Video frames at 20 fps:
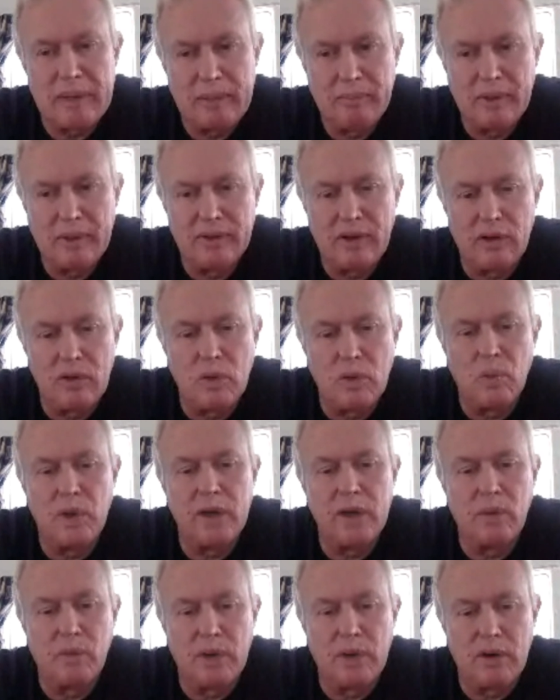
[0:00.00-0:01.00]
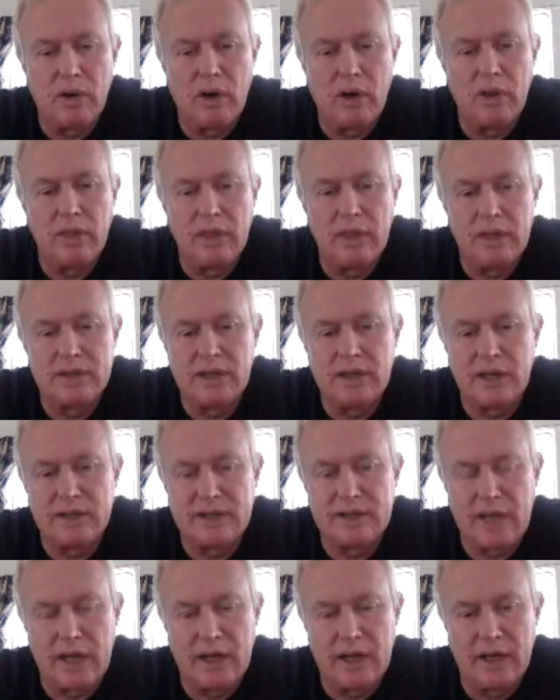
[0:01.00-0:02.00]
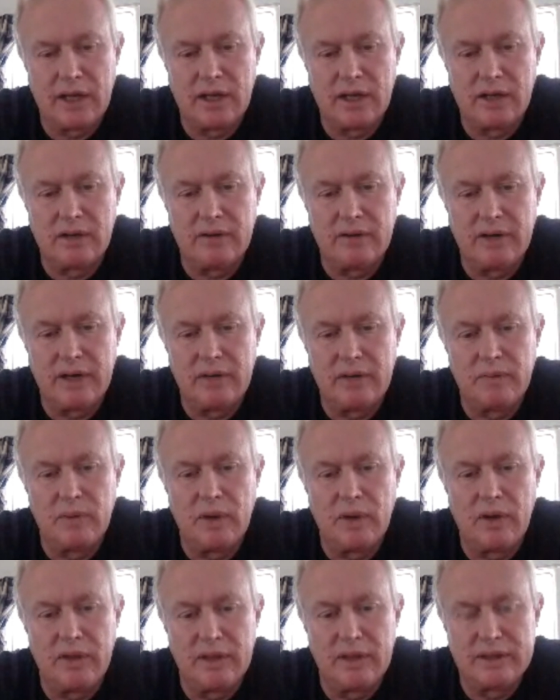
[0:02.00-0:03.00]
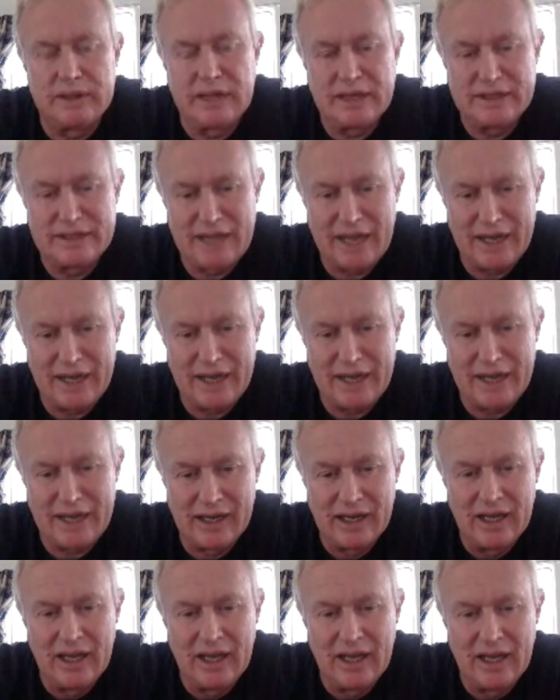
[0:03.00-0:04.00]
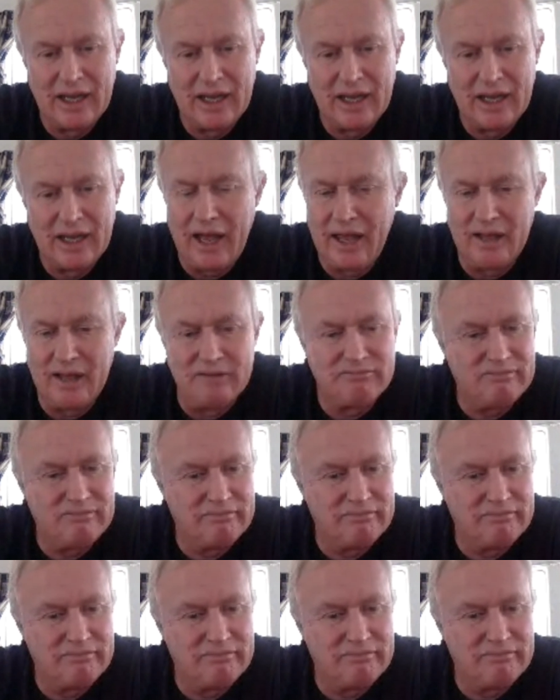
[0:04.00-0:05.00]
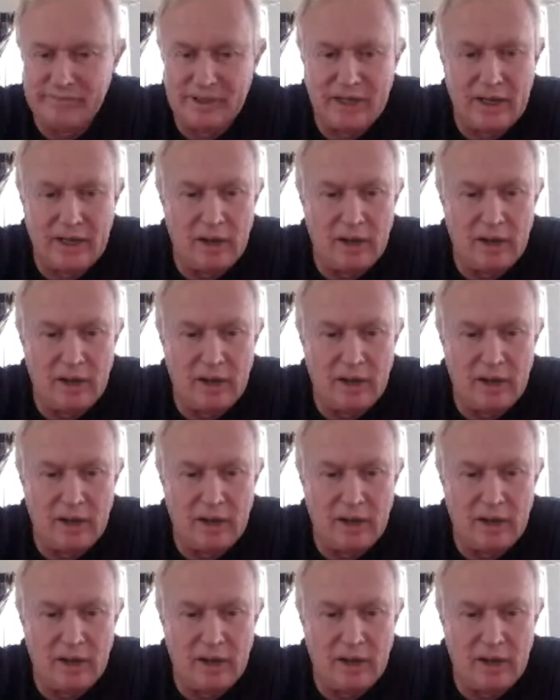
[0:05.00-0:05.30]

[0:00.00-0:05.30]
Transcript: remember, we're on the Titanic, right? We're on the Titanic. Forget